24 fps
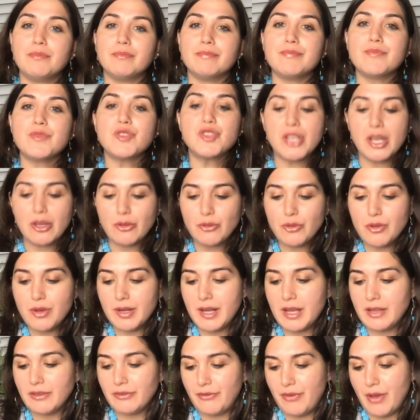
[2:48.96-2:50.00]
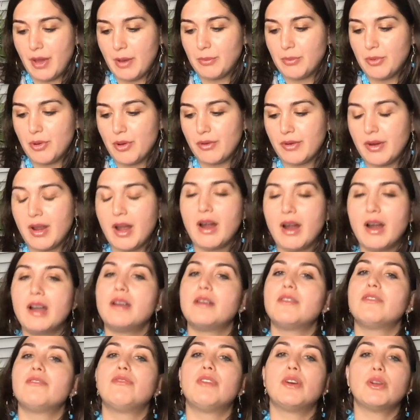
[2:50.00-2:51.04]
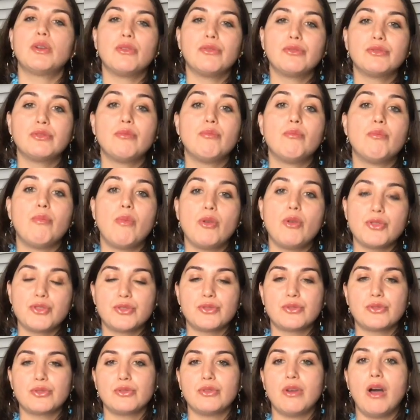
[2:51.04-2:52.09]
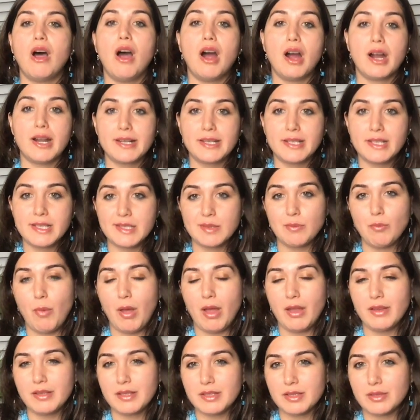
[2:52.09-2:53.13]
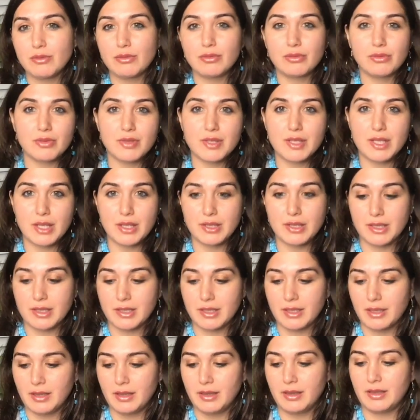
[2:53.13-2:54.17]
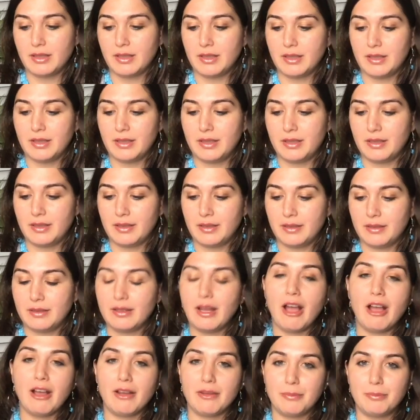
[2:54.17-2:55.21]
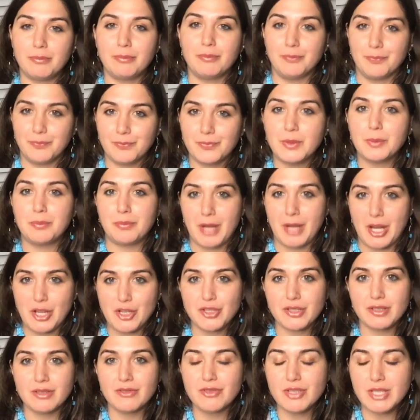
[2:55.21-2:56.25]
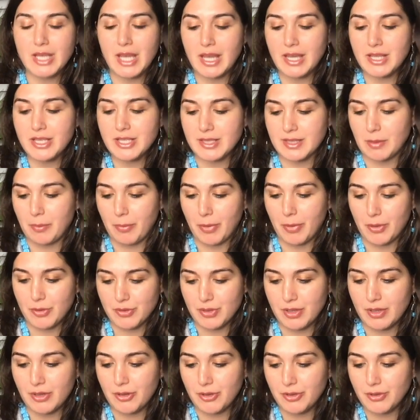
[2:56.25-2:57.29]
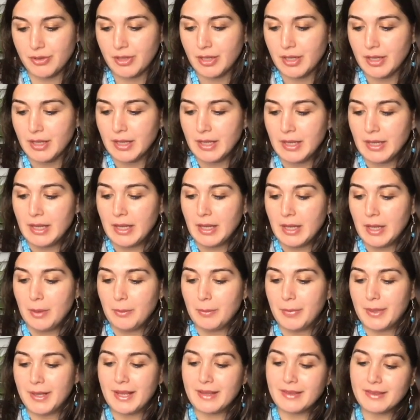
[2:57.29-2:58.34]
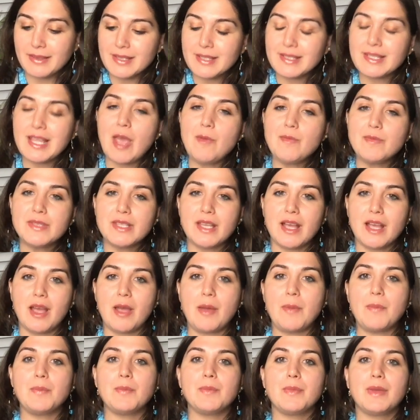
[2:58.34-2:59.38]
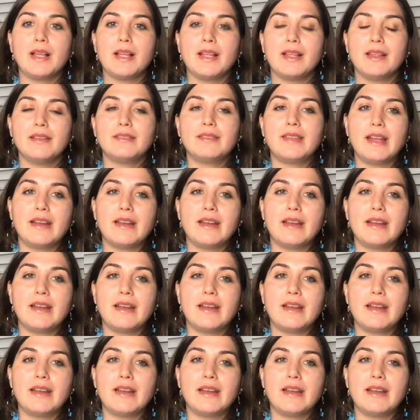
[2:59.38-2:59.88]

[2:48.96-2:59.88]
January and February are one of the most hardest months due to seasonal depression change as a pattern, but at the same time there